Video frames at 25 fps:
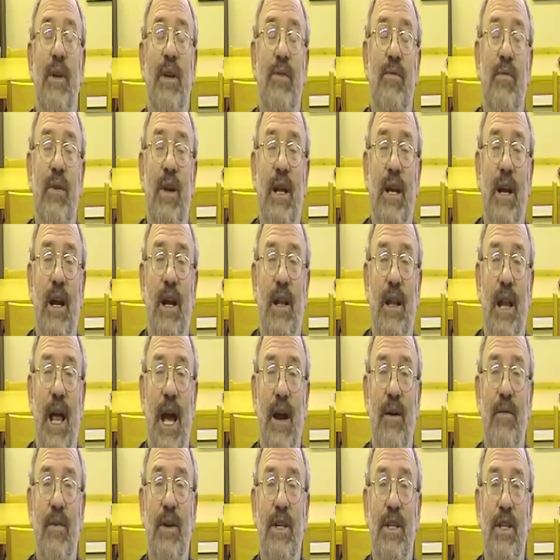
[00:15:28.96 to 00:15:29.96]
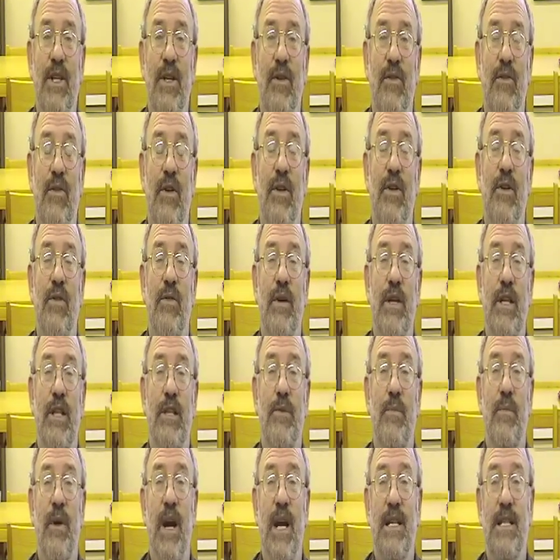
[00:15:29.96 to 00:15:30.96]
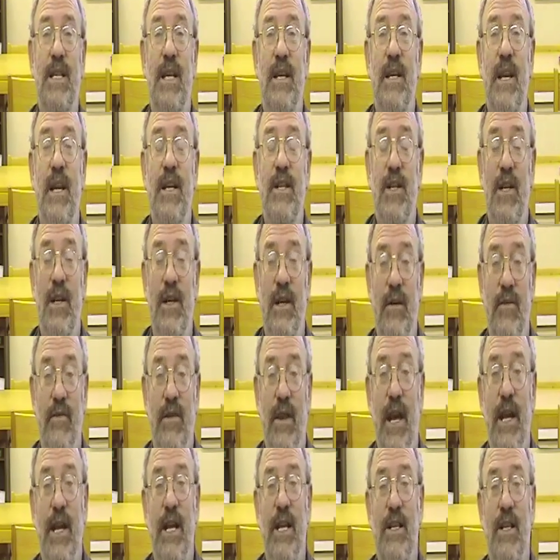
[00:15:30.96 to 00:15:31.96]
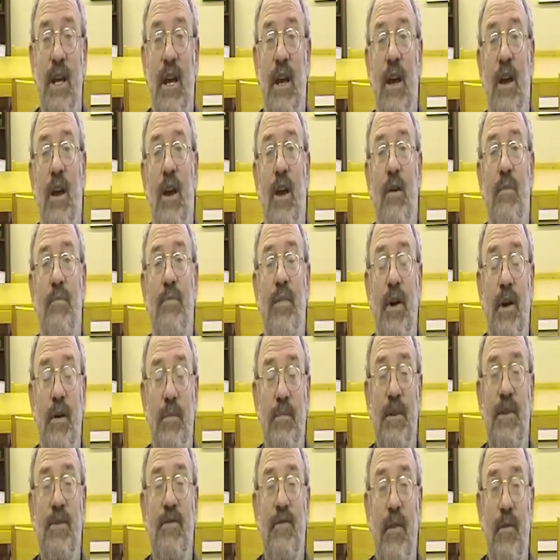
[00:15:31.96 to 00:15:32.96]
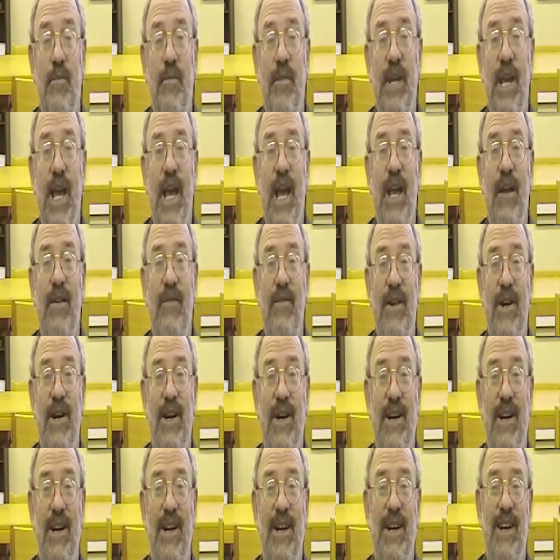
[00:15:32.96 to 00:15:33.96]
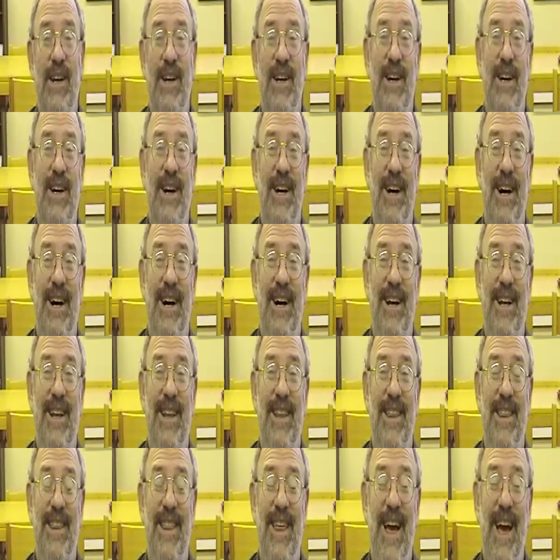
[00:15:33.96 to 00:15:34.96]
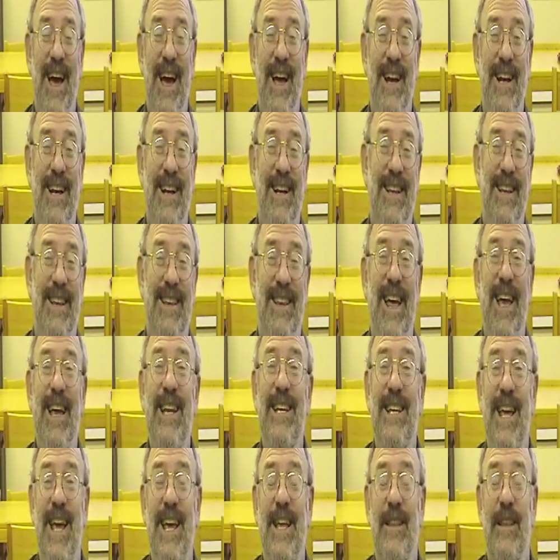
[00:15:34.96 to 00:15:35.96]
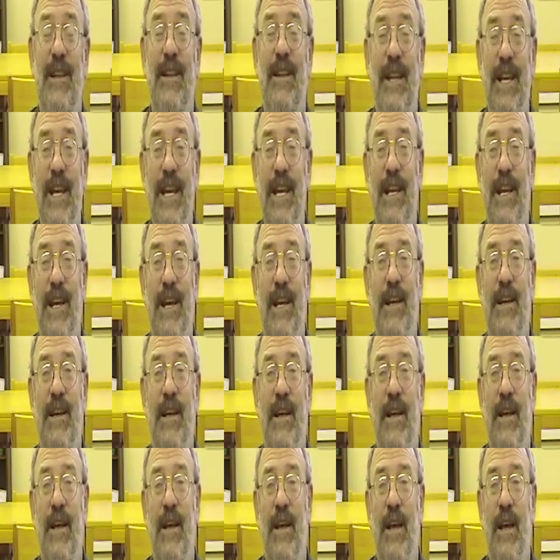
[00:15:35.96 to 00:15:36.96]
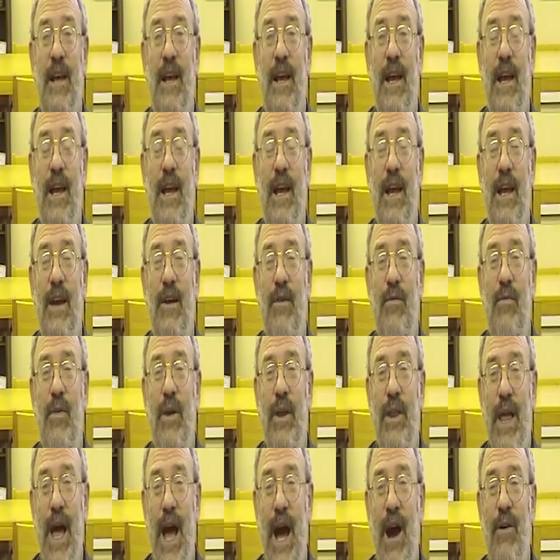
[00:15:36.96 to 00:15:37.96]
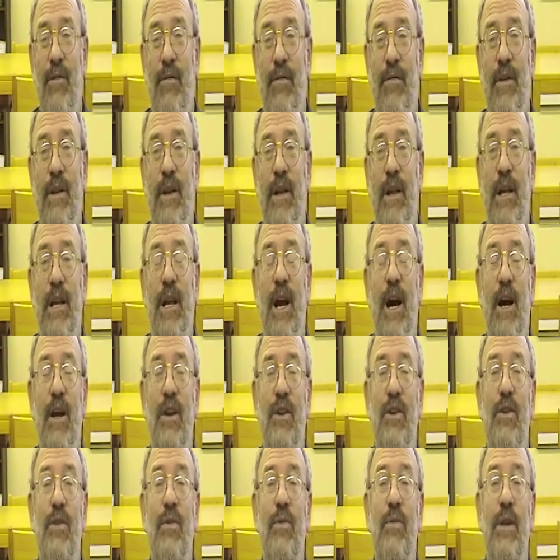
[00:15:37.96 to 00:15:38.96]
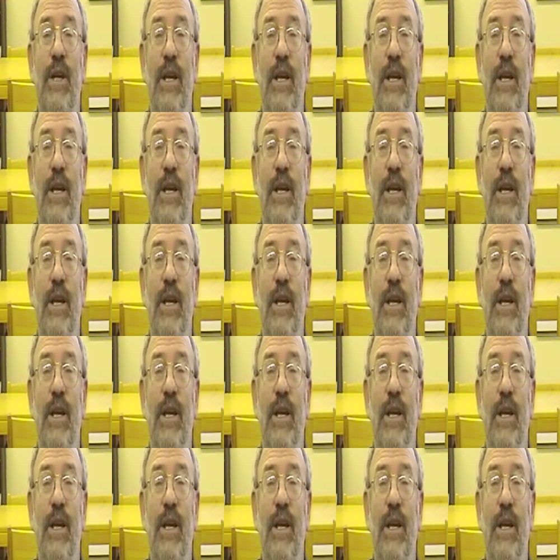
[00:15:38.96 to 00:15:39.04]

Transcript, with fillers: between allowing children to express initiative, that is, purposeful behavior uh, that they take the lead in, without feeling undue